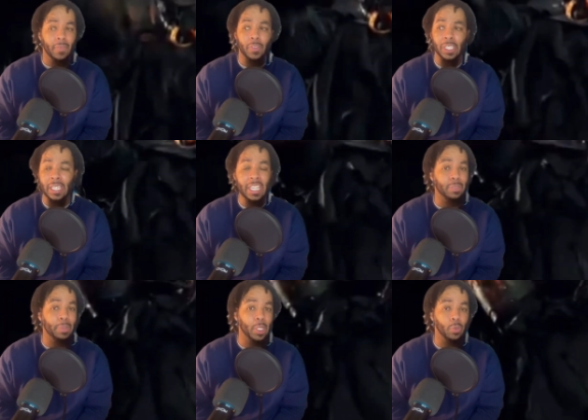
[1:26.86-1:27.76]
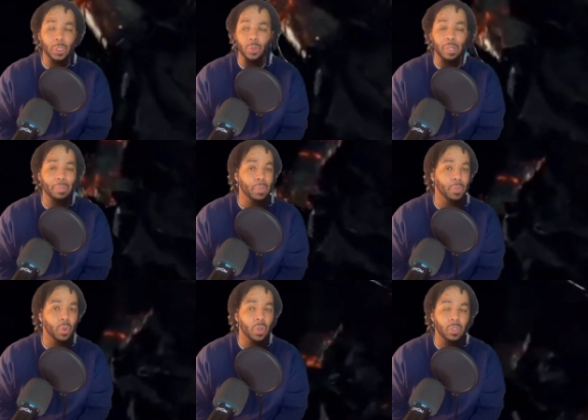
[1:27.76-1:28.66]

the Kingsmen, which were the people,